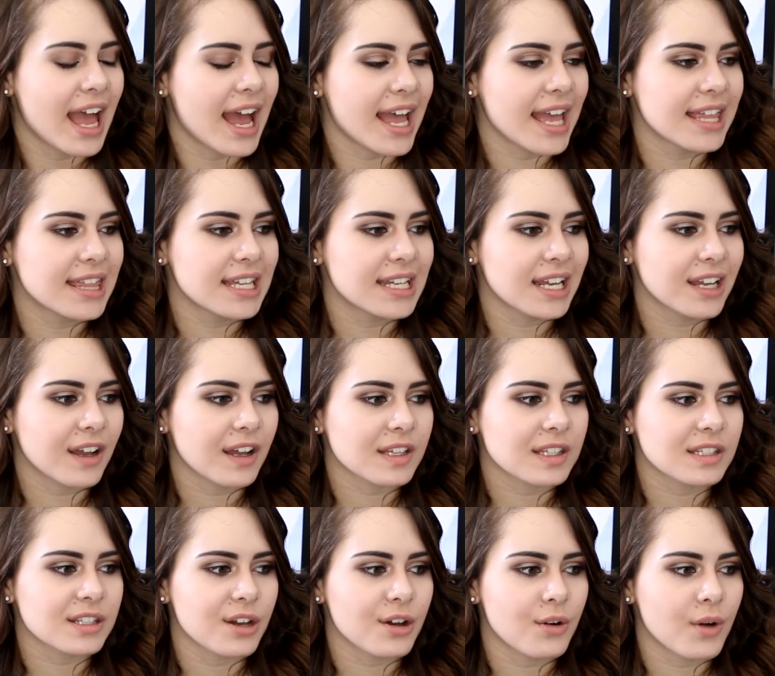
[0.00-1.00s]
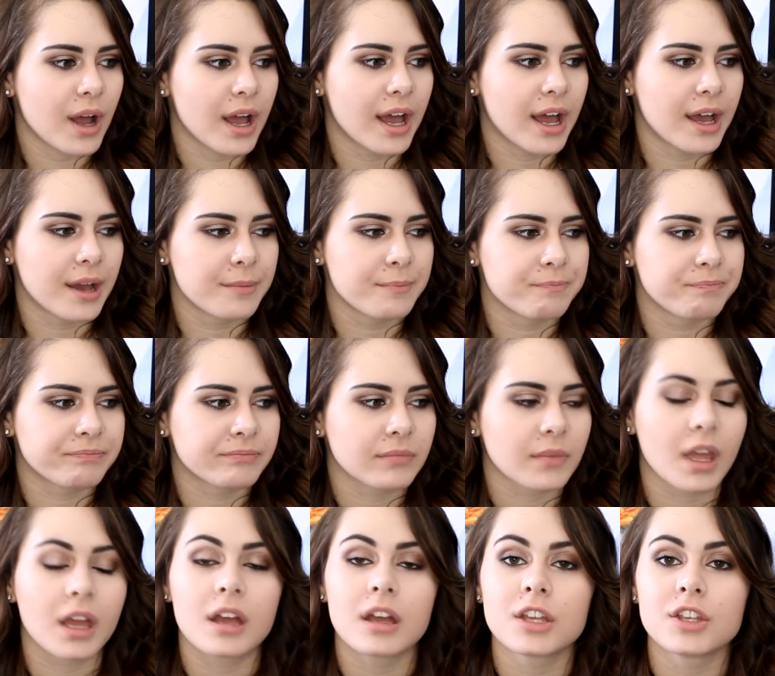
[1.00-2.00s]
And then I also
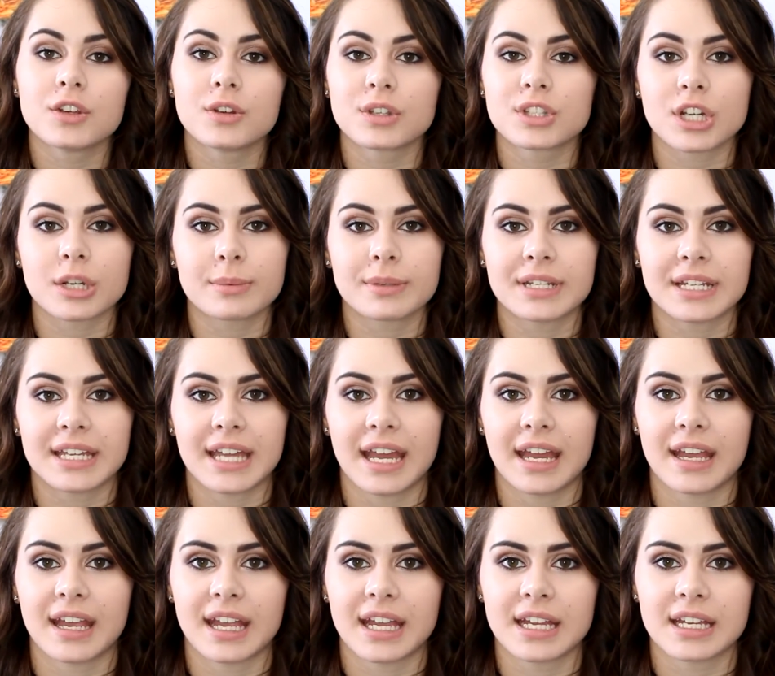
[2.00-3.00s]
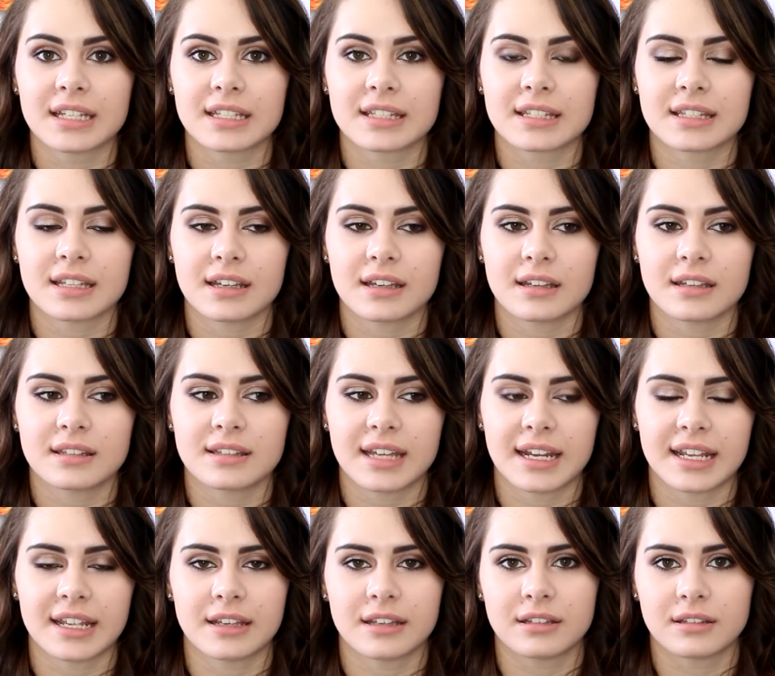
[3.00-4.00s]
use Urban Decay's
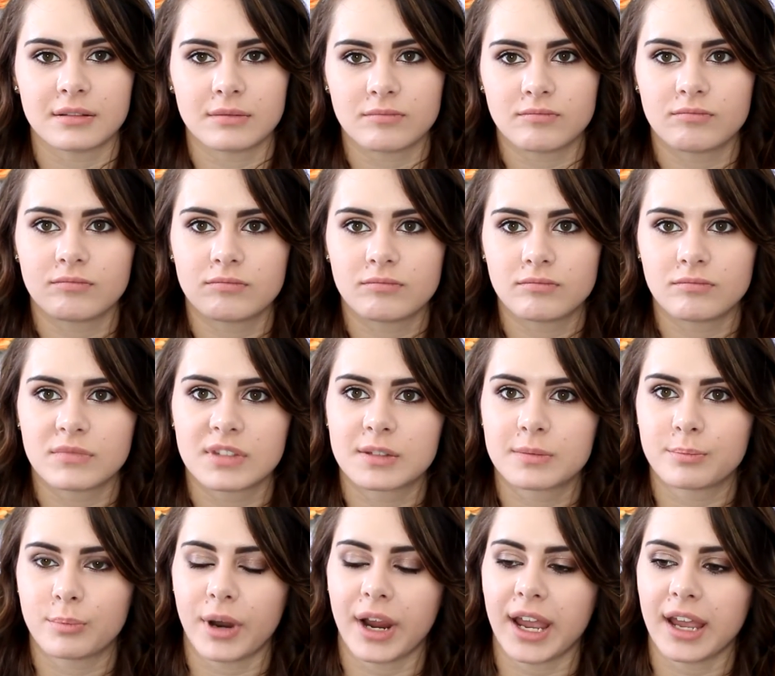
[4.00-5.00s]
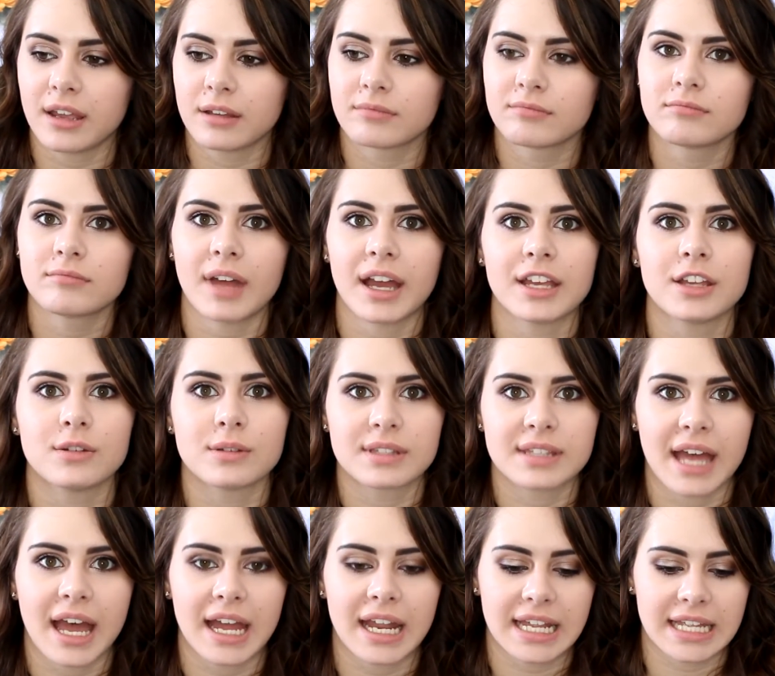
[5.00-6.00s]
setting spray. I use
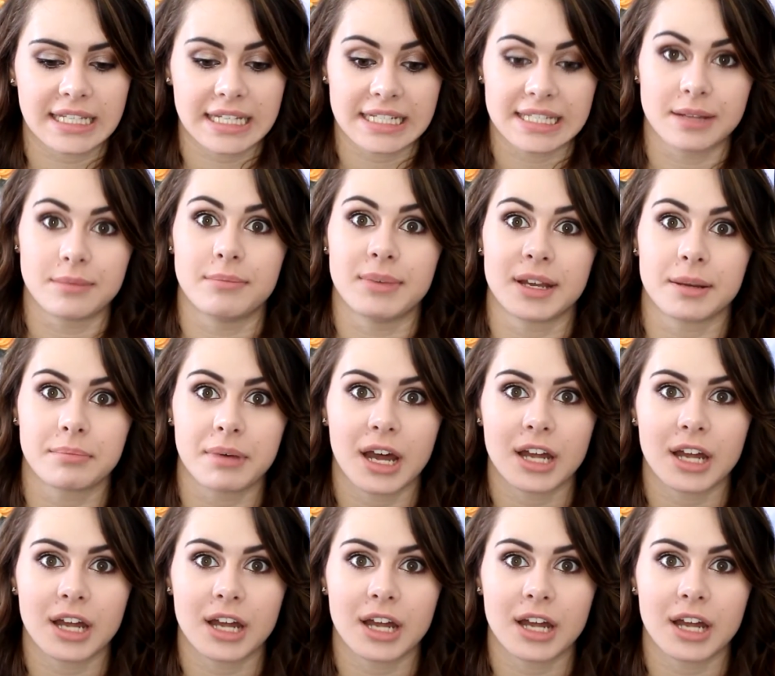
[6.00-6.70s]
that, and I get like the big